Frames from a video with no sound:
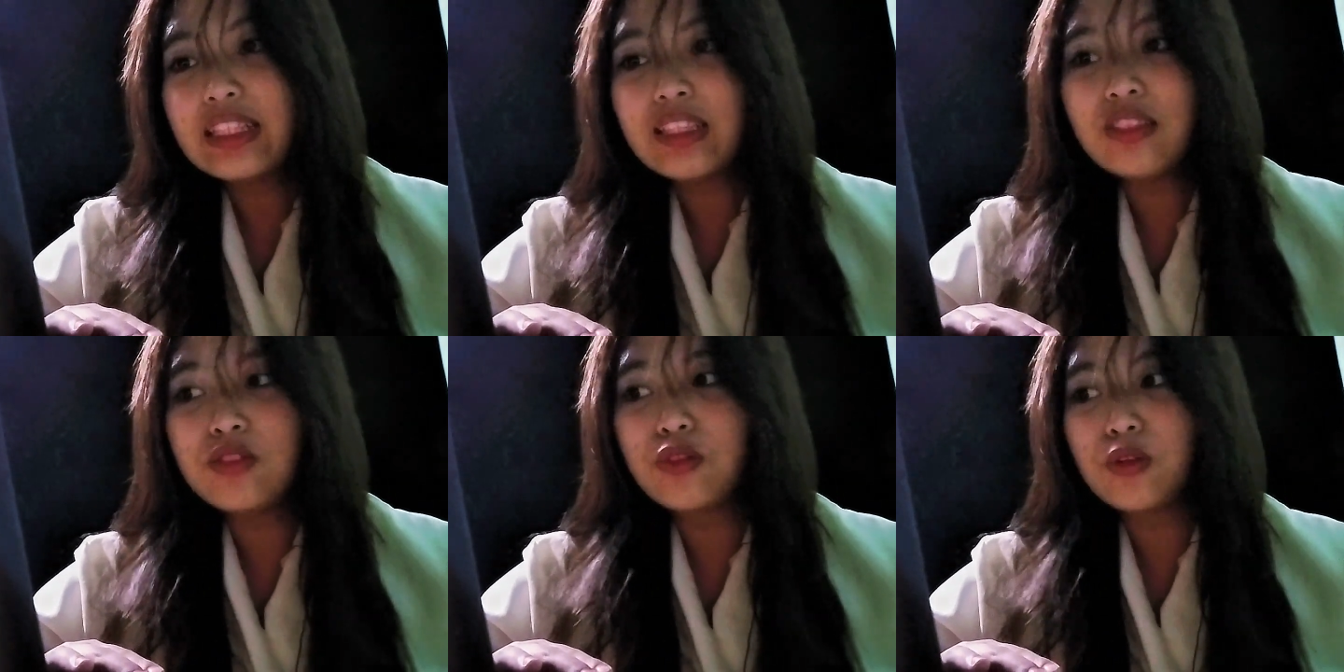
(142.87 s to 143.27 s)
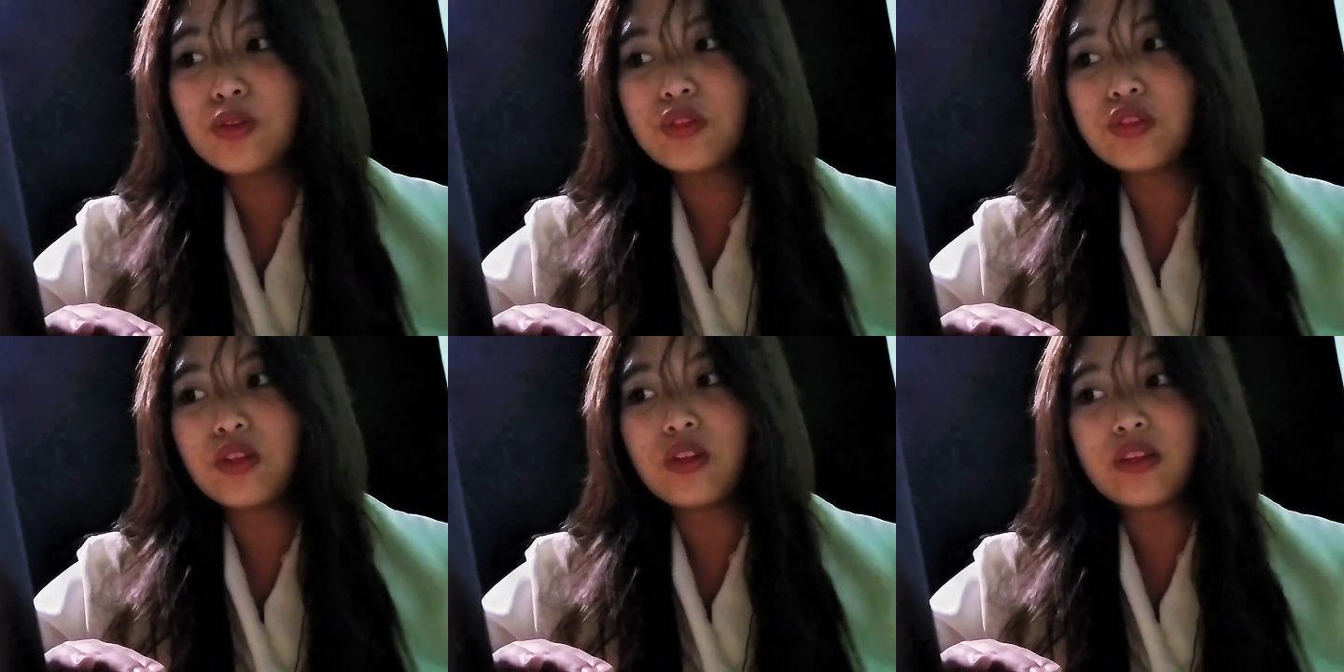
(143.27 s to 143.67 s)
These
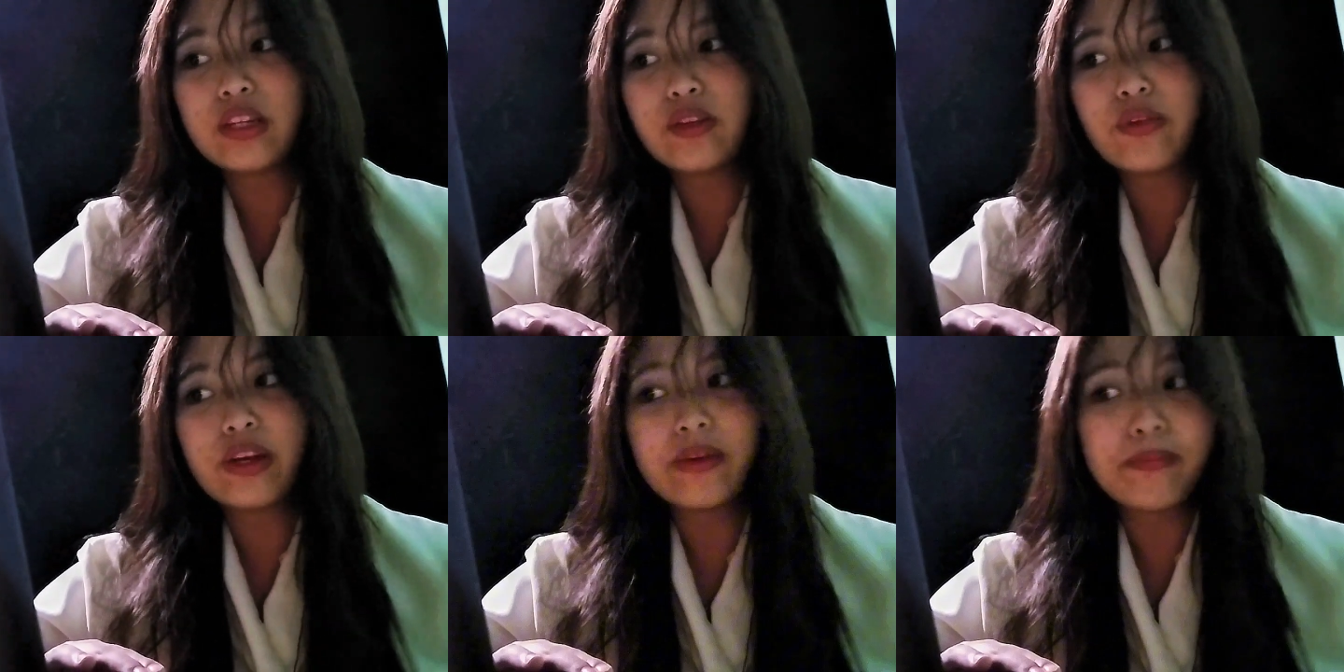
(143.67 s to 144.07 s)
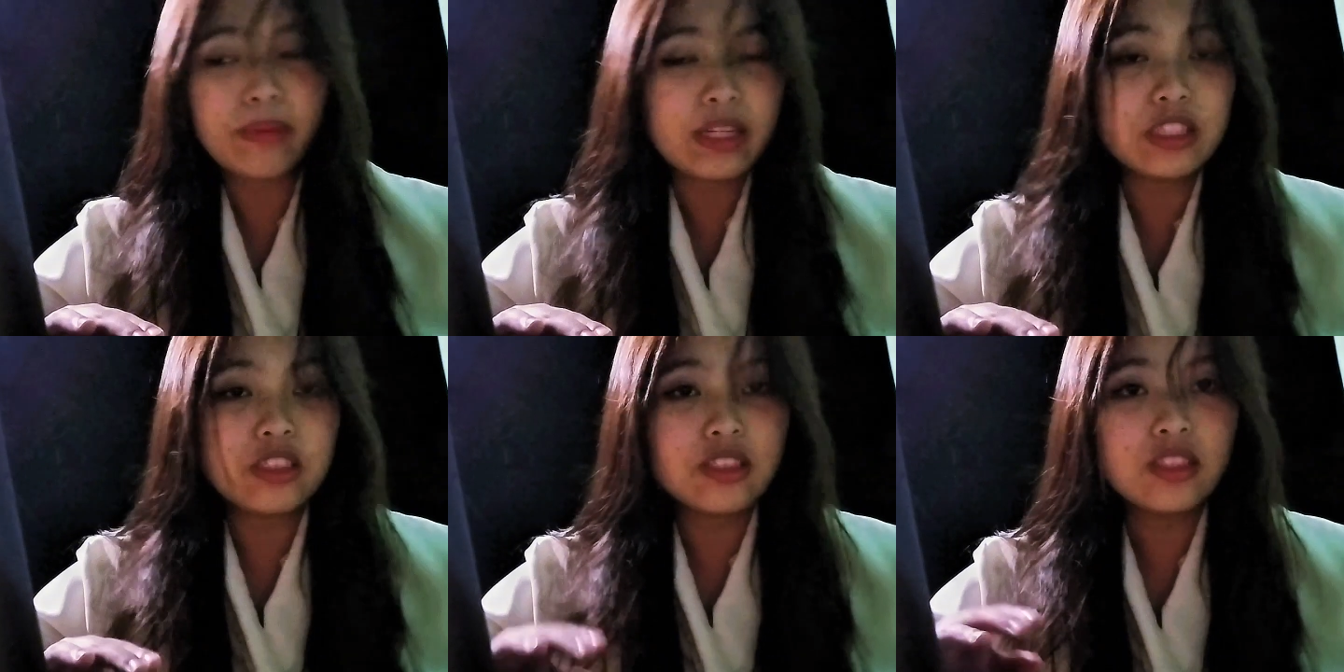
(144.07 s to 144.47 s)
roles all require
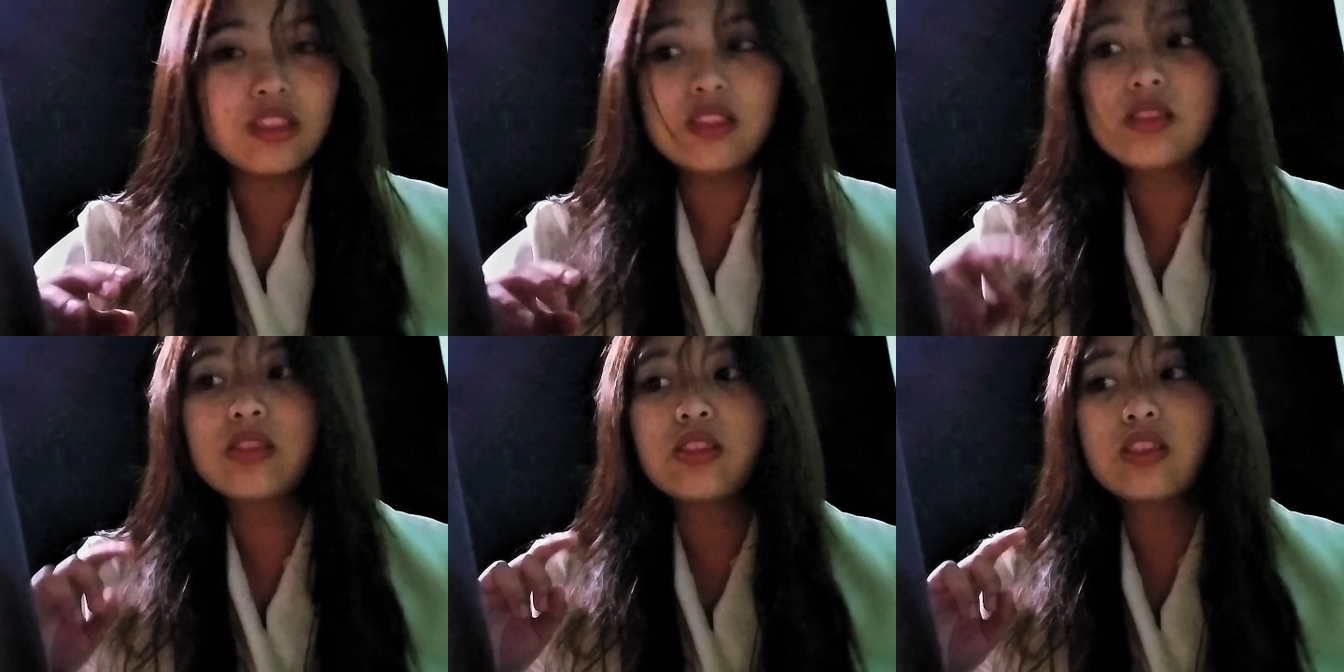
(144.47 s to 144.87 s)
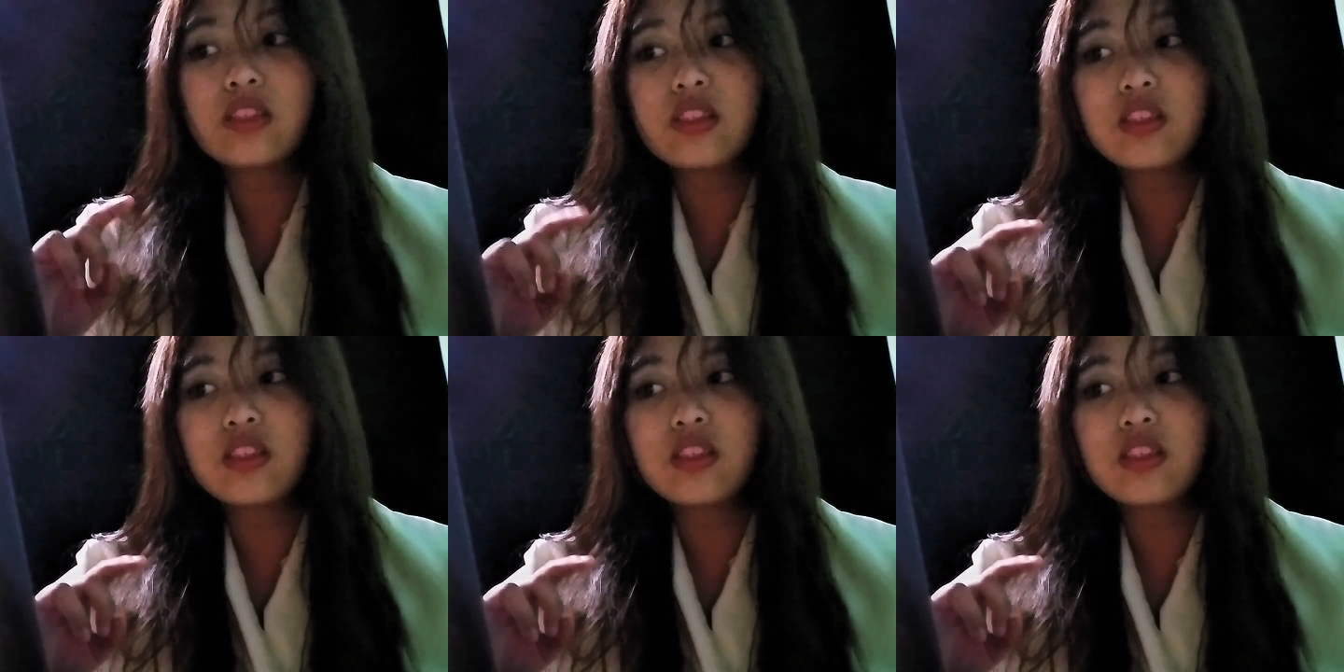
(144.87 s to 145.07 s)
patience,